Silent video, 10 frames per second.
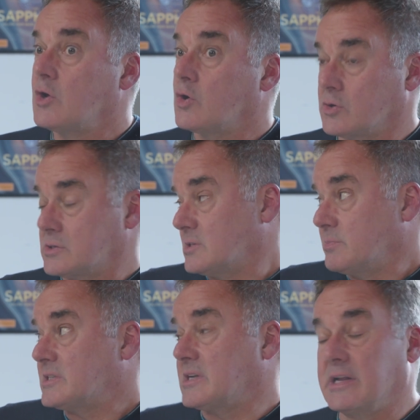Because as
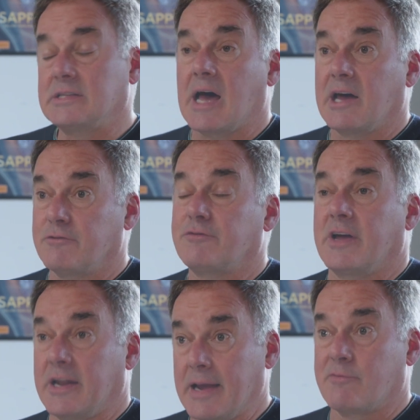Mish said, it's
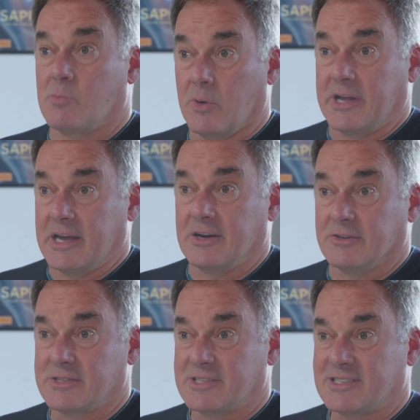unfair to everybody
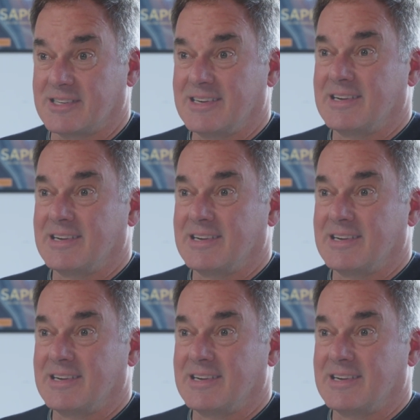else